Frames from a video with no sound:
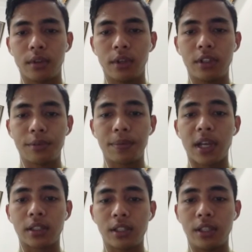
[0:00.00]
in the
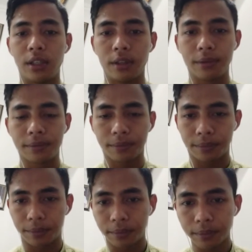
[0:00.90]
Pati,
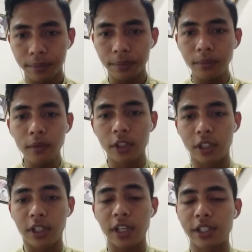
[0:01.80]

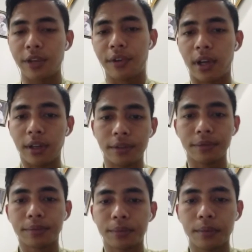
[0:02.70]
General Java,
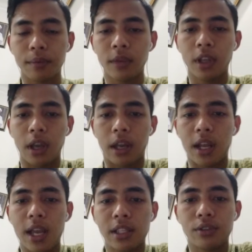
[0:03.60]
and
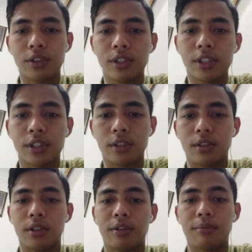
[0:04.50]
I teach
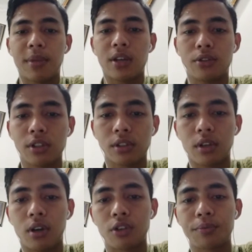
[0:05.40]
majors
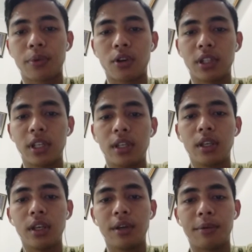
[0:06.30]
or prodi
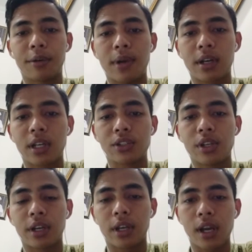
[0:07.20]
perbankan
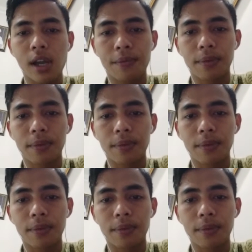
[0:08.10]
syariah